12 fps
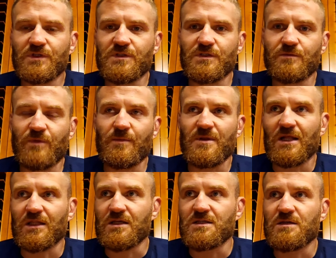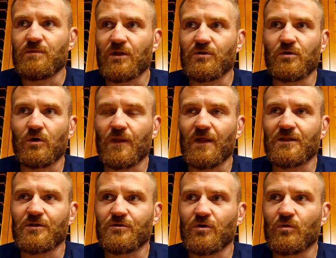Easy, maybe not easy, but
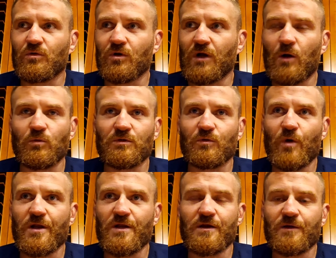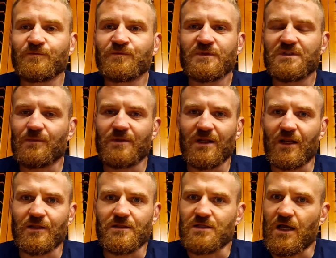another knockout to win, something
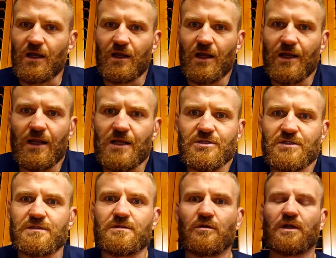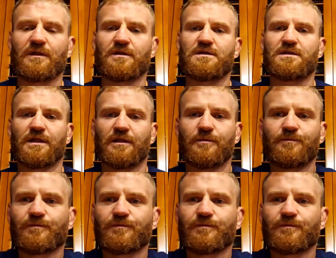like this. I just don't understand.